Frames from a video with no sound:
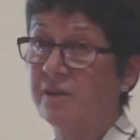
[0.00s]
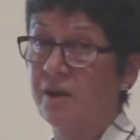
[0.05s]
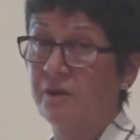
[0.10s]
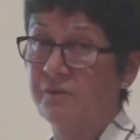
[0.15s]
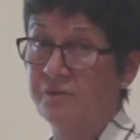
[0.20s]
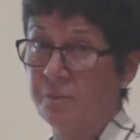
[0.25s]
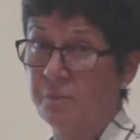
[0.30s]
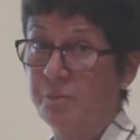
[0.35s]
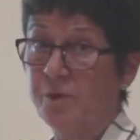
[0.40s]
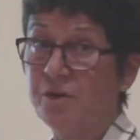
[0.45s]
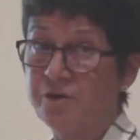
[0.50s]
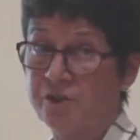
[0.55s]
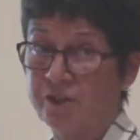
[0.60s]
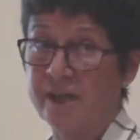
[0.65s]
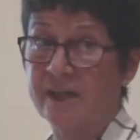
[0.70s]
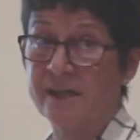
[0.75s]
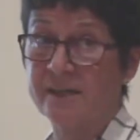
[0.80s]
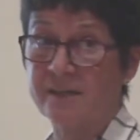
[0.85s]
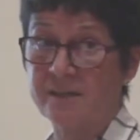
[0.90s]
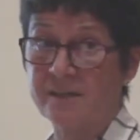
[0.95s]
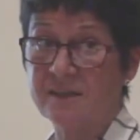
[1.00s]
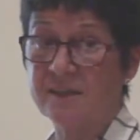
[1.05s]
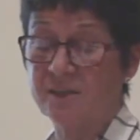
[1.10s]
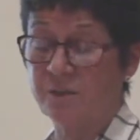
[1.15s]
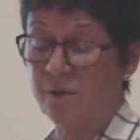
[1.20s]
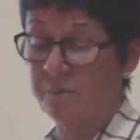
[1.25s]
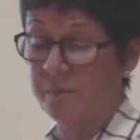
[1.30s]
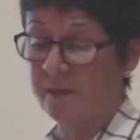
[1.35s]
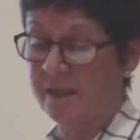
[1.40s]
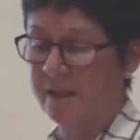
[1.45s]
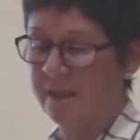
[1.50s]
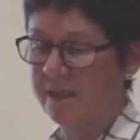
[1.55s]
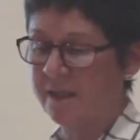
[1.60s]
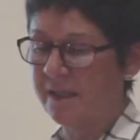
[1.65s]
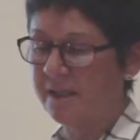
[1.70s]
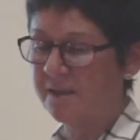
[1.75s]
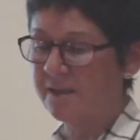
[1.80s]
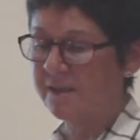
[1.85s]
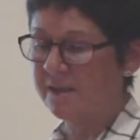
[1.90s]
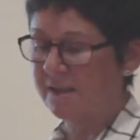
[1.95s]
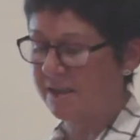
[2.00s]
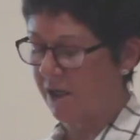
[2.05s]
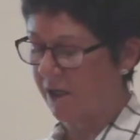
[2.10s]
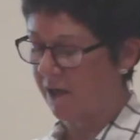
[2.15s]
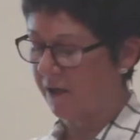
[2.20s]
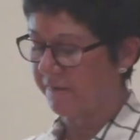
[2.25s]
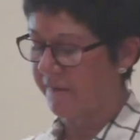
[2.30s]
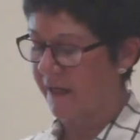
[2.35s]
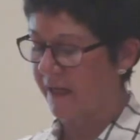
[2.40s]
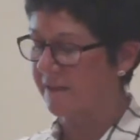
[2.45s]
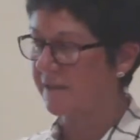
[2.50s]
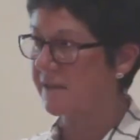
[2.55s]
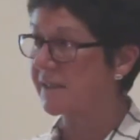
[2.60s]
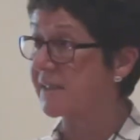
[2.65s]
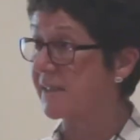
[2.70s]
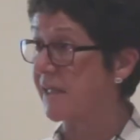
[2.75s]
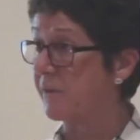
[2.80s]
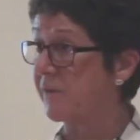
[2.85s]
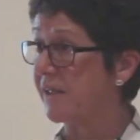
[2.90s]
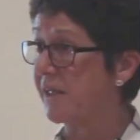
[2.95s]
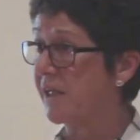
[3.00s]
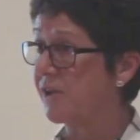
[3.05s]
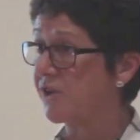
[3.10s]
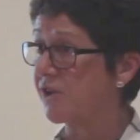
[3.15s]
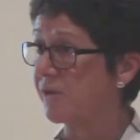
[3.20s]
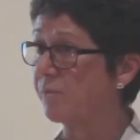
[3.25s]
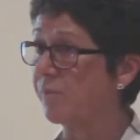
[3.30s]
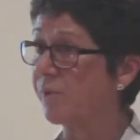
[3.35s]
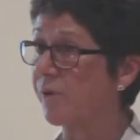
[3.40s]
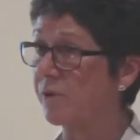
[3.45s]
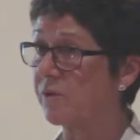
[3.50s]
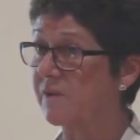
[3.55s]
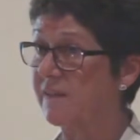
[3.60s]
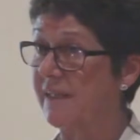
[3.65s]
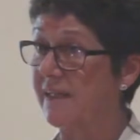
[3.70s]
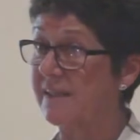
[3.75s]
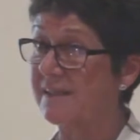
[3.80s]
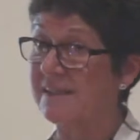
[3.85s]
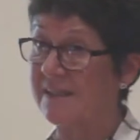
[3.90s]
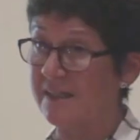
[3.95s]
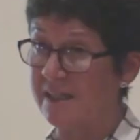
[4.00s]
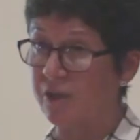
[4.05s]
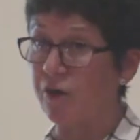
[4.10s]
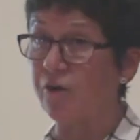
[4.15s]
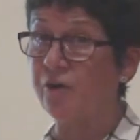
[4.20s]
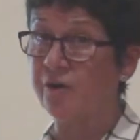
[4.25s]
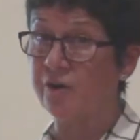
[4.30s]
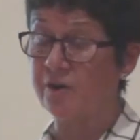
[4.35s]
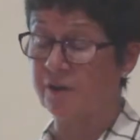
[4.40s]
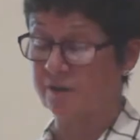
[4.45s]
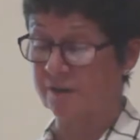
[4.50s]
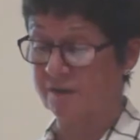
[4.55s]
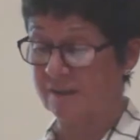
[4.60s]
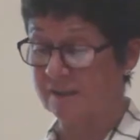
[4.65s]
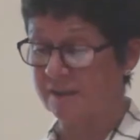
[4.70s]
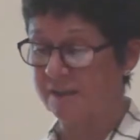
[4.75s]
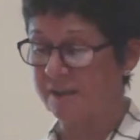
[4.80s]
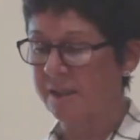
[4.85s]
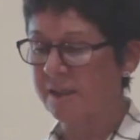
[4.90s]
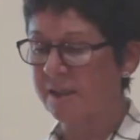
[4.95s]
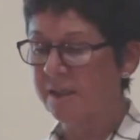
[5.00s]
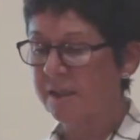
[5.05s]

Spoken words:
of the project, and so are beginning to start that dissemination process in earnest.